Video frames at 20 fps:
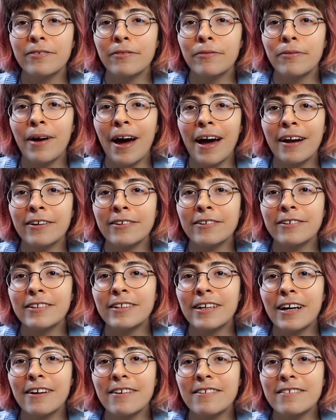
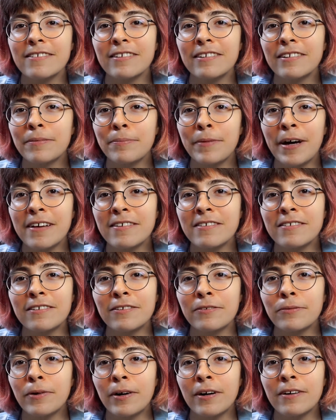radicalized in the best
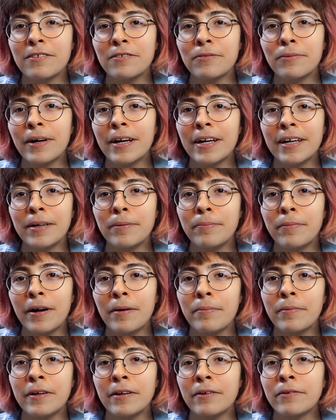and worst way by
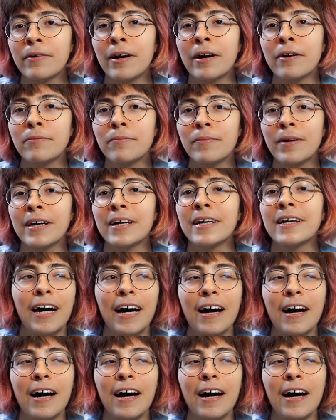being around my